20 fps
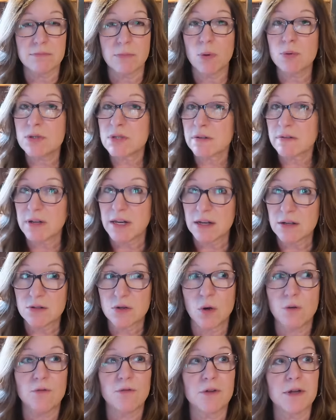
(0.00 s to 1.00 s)
most of the days,
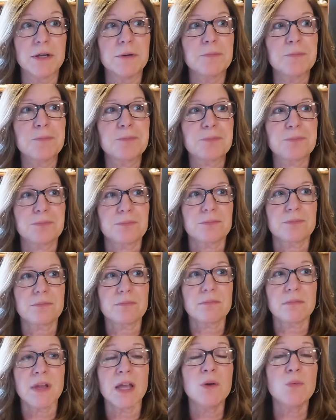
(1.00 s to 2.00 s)
hopefully.
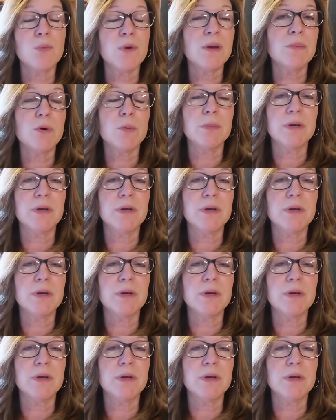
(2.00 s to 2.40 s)
And we will